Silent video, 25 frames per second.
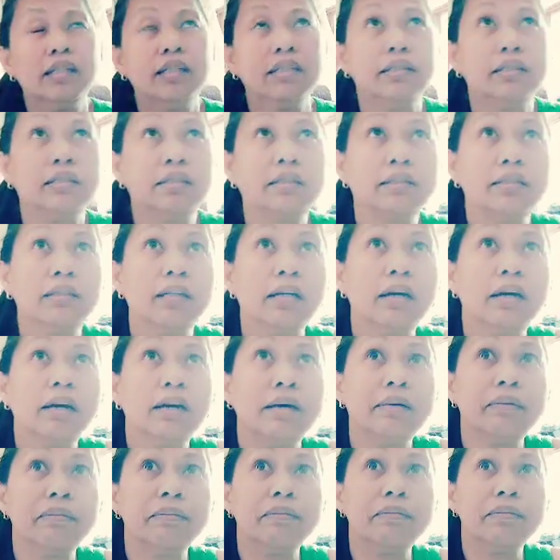this
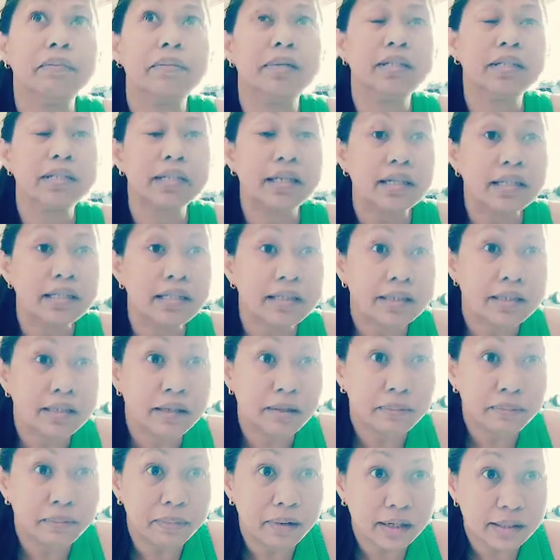6
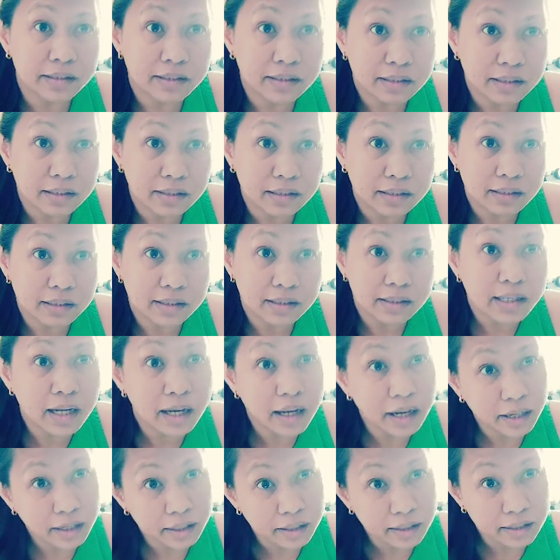tablet a
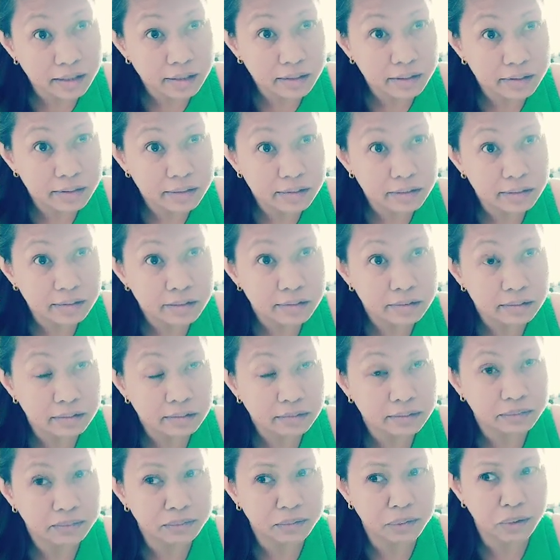day
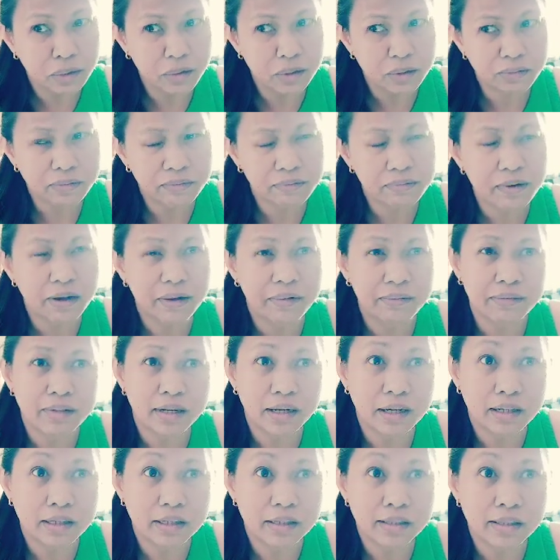for 5
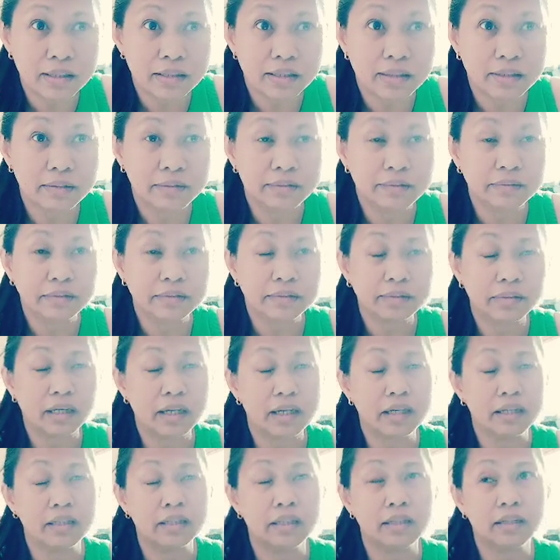days,
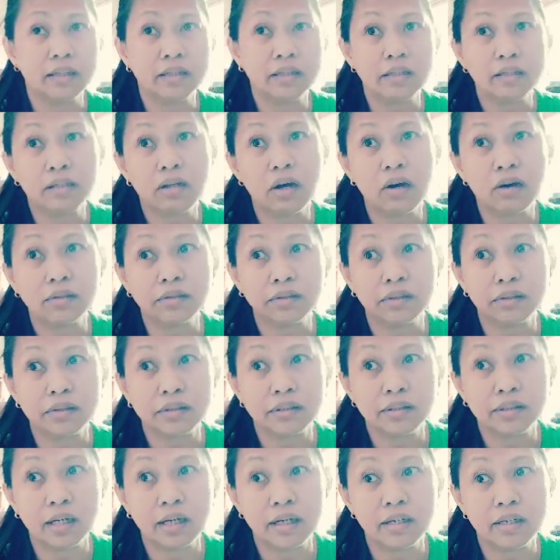and the doctor
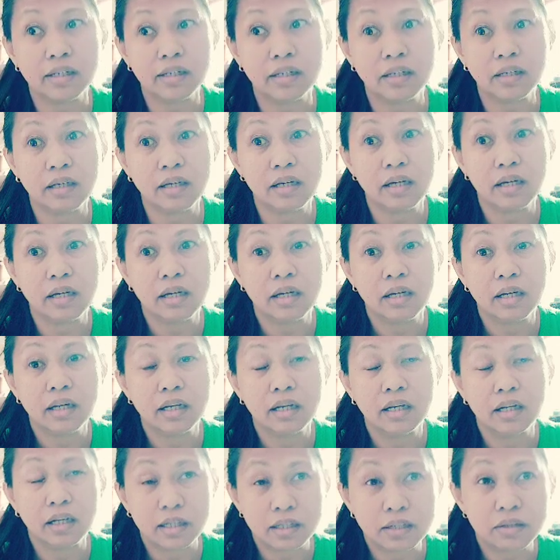said
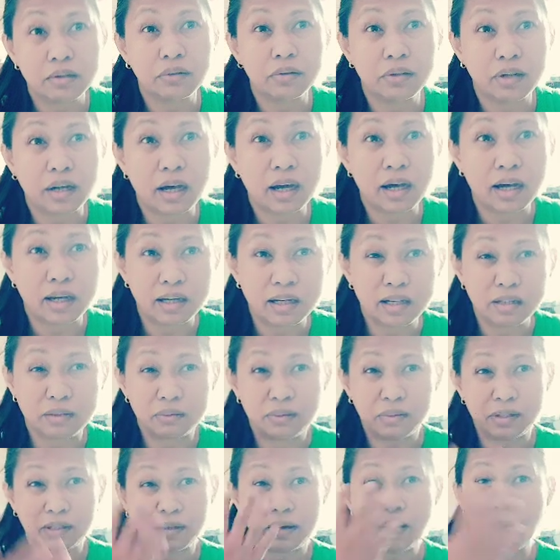it's okay, it
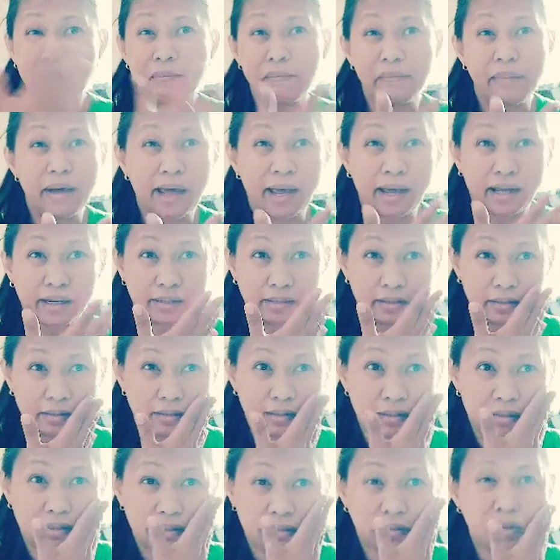will come back,
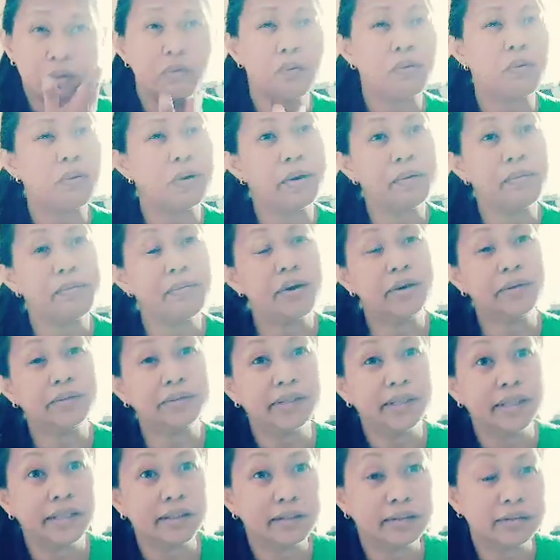don't worry
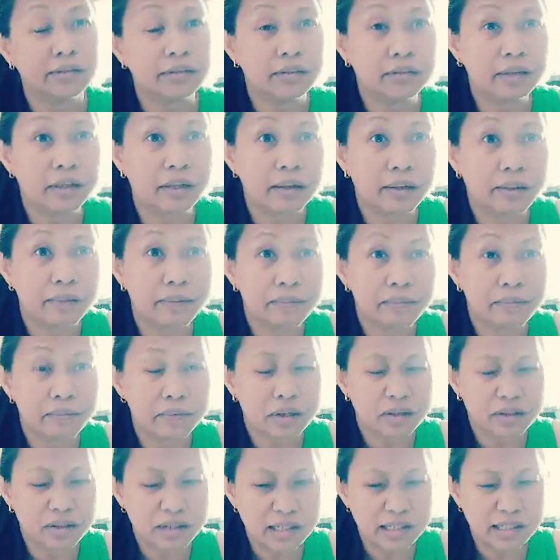about it,
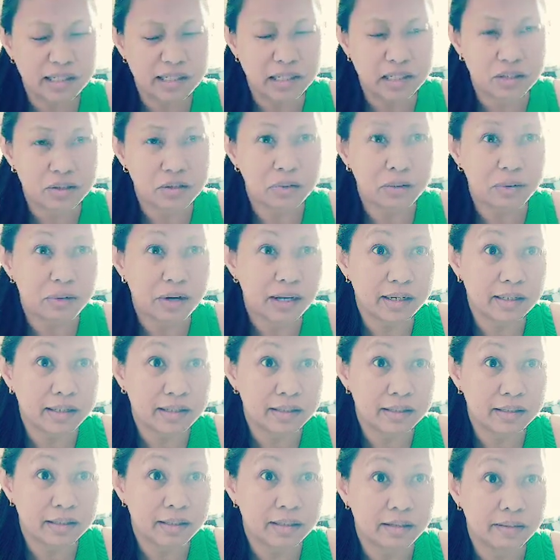you just need to
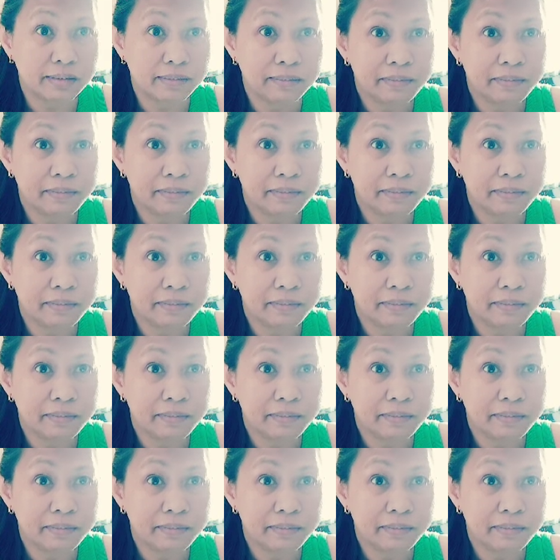rest.